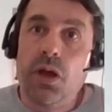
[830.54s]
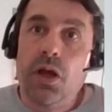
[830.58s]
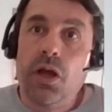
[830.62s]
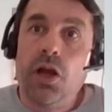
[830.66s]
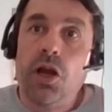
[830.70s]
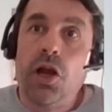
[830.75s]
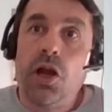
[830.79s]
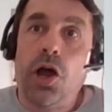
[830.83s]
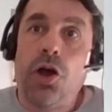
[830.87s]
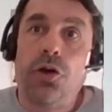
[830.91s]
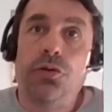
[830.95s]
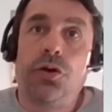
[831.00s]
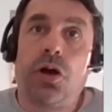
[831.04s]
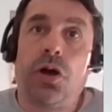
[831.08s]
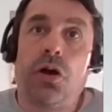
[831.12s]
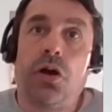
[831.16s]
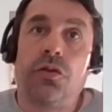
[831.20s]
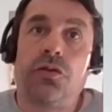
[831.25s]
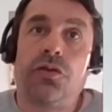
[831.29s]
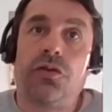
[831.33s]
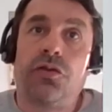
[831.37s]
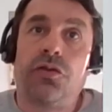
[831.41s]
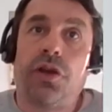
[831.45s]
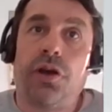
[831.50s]
low
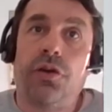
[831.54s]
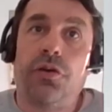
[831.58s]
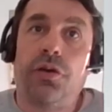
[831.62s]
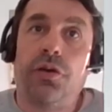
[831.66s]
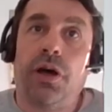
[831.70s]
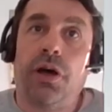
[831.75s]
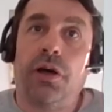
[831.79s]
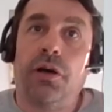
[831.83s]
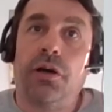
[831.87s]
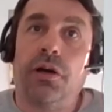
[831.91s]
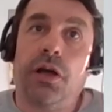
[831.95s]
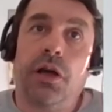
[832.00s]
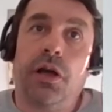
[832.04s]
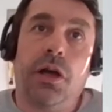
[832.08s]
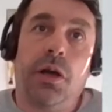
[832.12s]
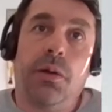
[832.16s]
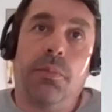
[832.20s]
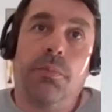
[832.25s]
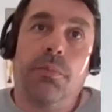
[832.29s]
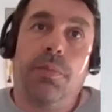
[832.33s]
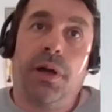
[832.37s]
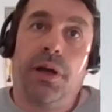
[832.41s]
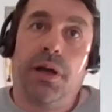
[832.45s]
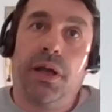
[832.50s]
cost solar.
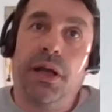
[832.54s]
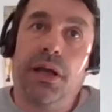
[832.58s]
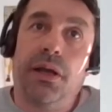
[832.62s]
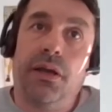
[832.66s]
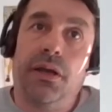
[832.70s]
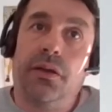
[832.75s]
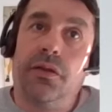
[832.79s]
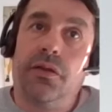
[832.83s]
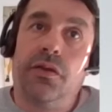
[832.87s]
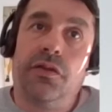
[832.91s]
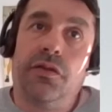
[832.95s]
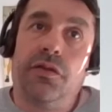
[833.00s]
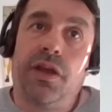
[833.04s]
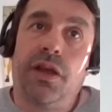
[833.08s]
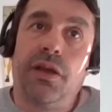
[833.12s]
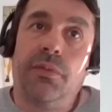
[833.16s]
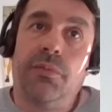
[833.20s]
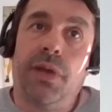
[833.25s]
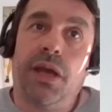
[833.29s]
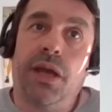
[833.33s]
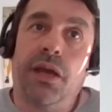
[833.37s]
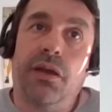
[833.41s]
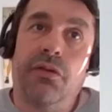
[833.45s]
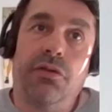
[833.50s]
But the same
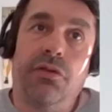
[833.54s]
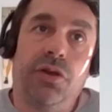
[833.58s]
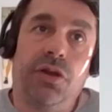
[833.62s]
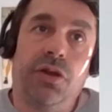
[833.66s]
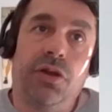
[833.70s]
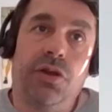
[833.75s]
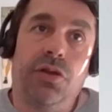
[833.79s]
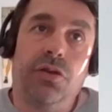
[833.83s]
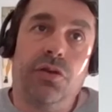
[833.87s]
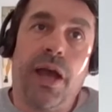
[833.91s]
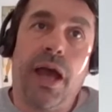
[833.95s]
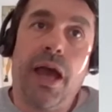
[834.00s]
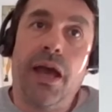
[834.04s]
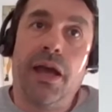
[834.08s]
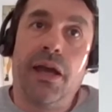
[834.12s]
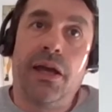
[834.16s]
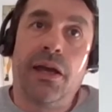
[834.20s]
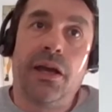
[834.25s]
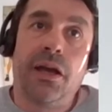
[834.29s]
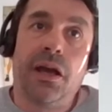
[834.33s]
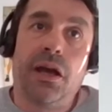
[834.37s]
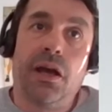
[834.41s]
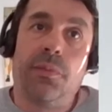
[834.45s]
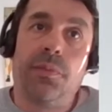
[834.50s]
here in the
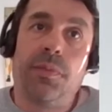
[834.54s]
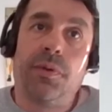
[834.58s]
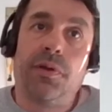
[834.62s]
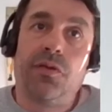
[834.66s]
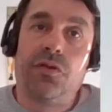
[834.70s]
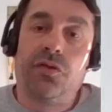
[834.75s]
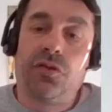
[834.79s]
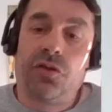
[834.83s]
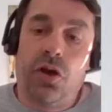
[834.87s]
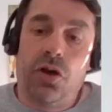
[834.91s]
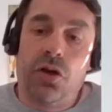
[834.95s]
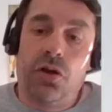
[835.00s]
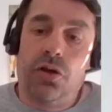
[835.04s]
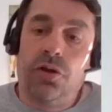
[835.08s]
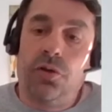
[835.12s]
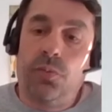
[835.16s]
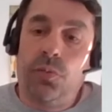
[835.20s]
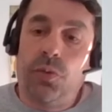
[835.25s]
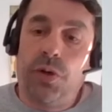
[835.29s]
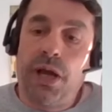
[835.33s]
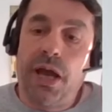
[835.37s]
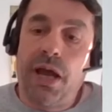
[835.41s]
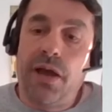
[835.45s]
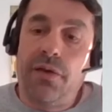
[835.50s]
UK. Up in Scotland,
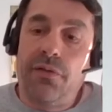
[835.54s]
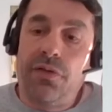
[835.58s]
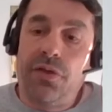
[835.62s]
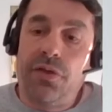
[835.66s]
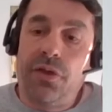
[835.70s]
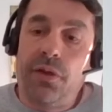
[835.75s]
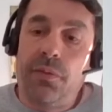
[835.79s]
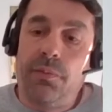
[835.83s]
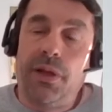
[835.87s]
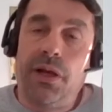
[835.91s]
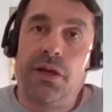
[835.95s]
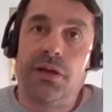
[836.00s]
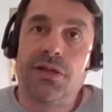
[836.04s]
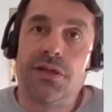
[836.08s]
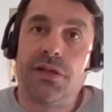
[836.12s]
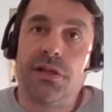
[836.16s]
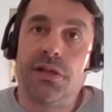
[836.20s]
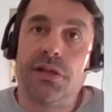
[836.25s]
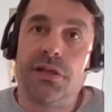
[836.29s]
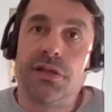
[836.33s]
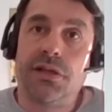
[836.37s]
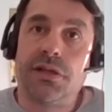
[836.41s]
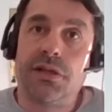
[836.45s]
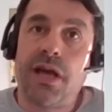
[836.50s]
we have the ability
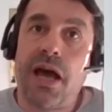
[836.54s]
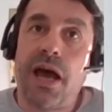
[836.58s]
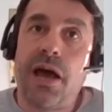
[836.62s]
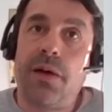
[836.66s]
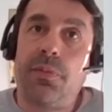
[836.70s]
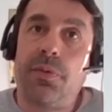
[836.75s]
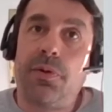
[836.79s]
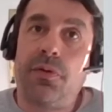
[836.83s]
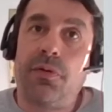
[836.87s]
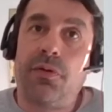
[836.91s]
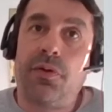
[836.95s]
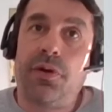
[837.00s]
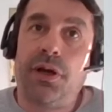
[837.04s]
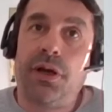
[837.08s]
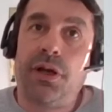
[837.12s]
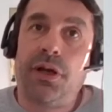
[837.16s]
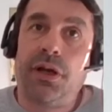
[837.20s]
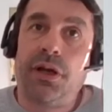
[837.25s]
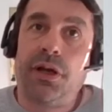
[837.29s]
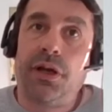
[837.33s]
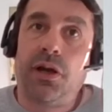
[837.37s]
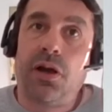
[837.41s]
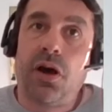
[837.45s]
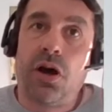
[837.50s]
to tap a
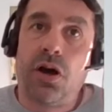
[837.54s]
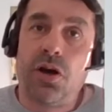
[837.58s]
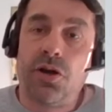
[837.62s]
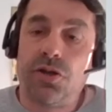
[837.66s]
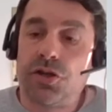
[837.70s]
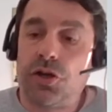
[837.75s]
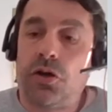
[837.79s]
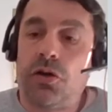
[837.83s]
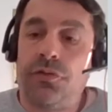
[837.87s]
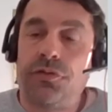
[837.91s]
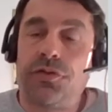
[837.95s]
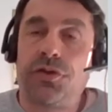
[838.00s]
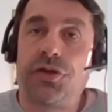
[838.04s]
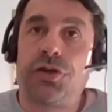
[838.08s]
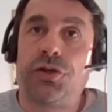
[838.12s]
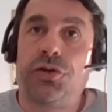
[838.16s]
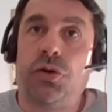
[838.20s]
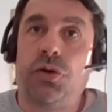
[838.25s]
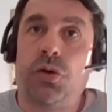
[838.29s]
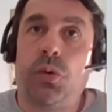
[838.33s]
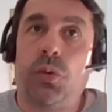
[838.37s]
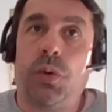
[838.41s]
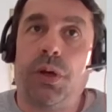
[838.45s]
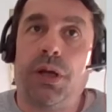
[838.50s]
really large
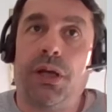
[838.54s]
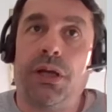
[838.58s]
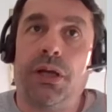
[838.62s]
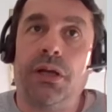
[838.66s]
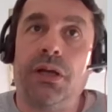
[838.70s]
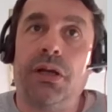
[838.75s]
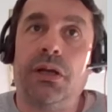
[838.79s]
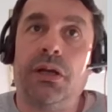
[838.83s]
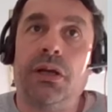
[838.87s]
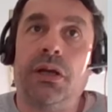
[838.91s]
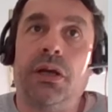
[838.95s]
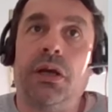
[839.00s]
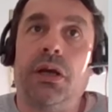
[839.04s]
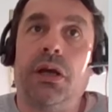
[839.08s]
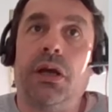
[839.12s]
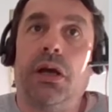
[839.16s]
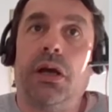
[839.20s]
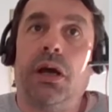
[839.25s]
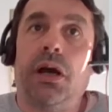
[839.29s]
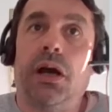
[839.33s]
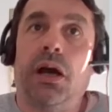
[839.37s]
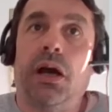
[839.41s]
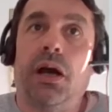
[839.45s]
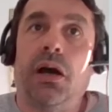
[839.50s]
offshore wind
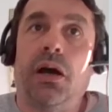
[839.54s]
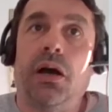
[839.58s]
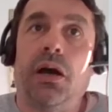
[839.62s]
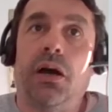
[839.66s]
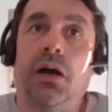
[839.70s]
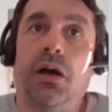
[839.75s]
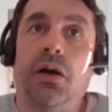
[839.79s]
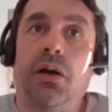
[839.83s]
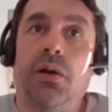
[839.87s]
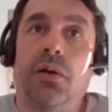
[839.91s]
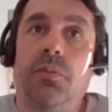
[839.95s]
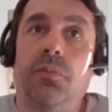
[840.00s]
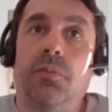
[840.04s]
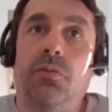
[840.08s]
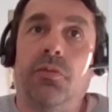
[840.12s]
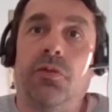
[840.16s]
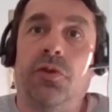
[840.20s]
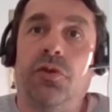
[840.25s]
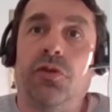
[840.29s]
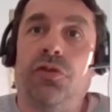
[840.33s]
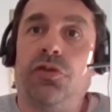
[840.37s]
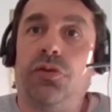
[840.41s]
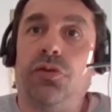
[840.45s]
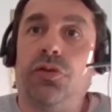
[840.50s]

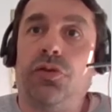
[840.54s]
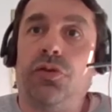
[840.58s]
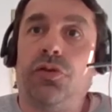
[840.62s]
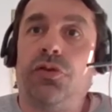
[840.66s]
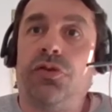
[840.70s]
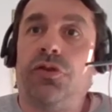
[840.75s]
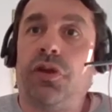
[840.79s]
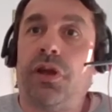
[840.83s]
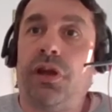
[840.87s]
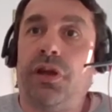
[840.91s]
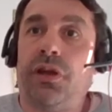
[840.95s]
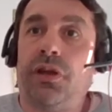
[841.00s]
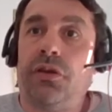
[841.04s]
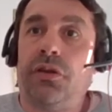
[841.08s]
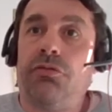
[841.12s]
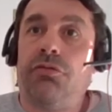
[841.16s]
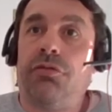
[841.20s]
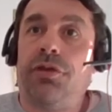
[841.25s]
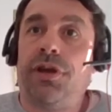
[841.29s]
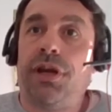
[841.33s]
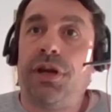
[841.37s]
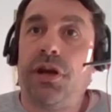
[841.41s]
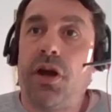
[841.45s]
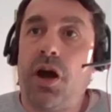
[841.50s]
resource, and
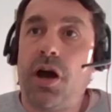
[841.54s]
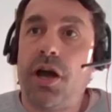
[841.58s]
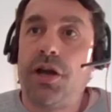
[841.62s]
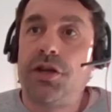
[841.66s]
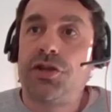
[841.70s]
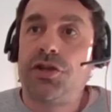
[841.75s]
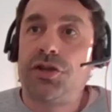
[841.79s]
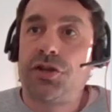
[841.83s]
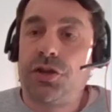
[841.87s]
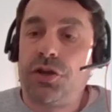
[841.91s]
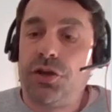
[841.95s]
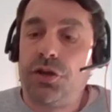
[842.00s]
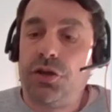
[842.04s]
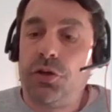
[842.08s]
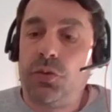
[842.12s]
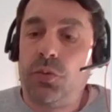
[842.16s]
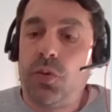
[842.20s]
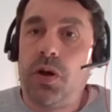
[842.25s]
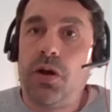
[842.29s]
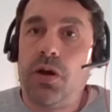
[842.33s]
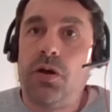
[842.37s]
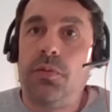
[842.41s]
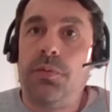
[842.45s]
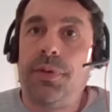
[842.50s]
green hydrogen could
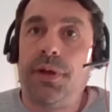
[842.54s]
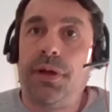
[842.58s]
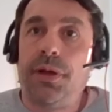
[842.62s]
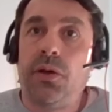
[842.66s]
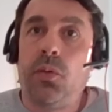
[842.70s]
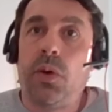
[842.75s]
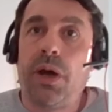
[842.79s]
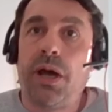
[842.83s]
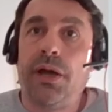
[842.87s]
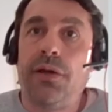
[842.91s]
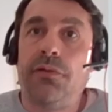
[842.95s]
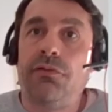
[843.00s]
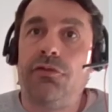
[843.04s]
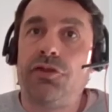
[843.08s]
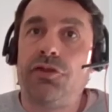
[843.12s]
well be a way of